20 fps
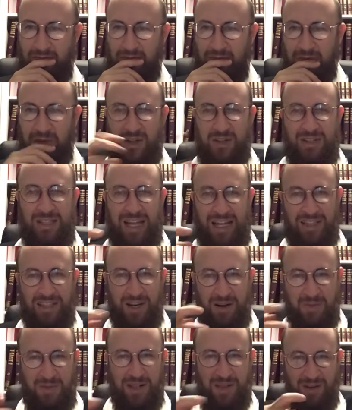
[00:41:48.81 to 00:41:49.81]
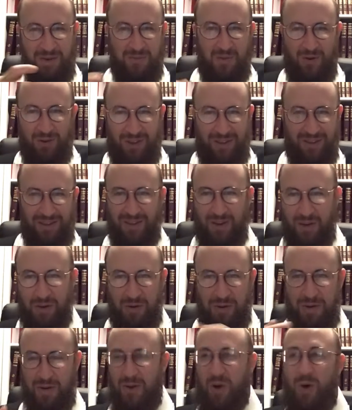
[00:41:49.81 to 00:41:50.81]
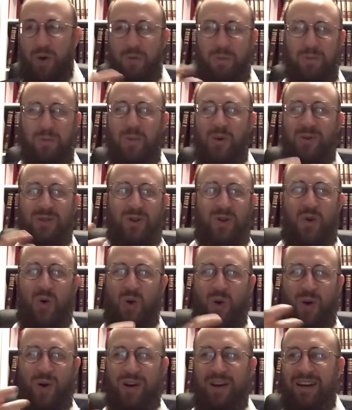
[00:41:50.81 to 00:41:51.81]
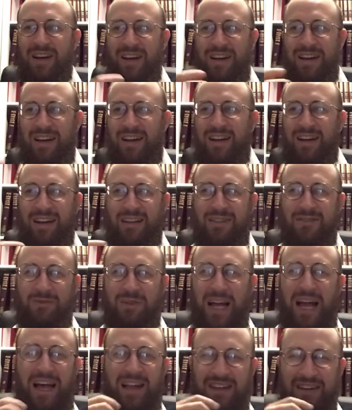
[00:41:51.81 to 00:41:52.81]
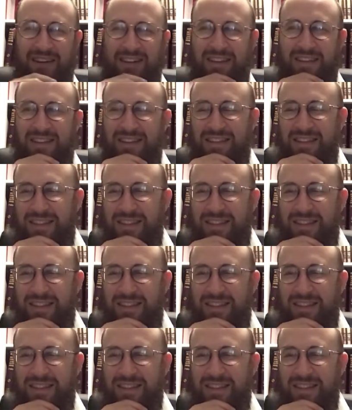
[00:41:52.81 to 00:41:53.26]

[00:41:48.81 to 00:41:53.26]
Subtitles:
Because that's going to be the most core reality